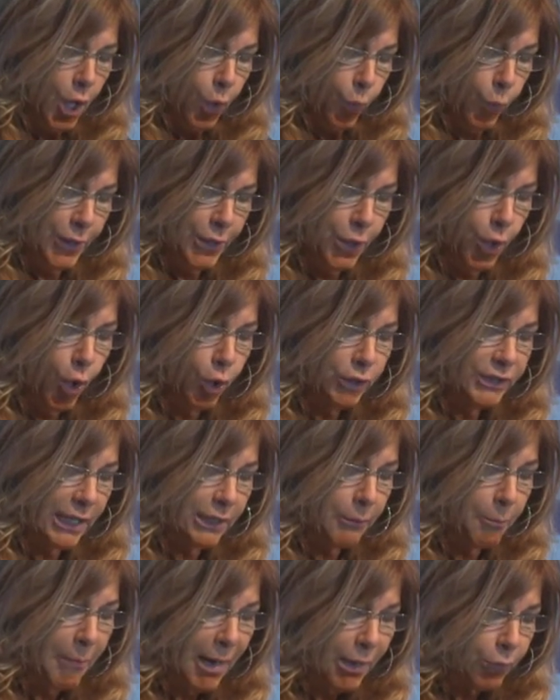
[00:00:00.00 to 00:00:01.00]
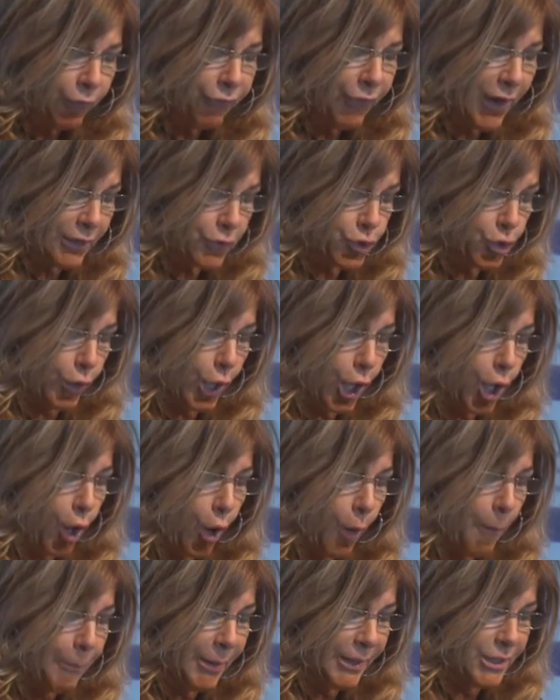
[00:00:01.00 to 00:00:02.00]
We know that manufacturing
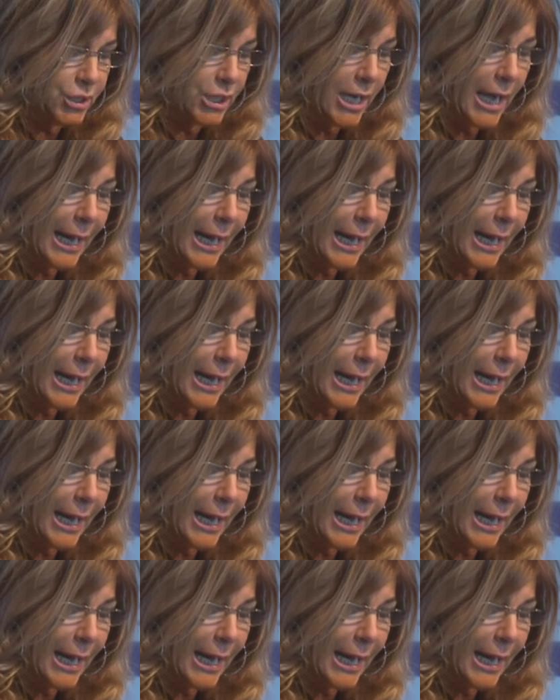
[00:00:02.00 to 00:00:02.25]
companies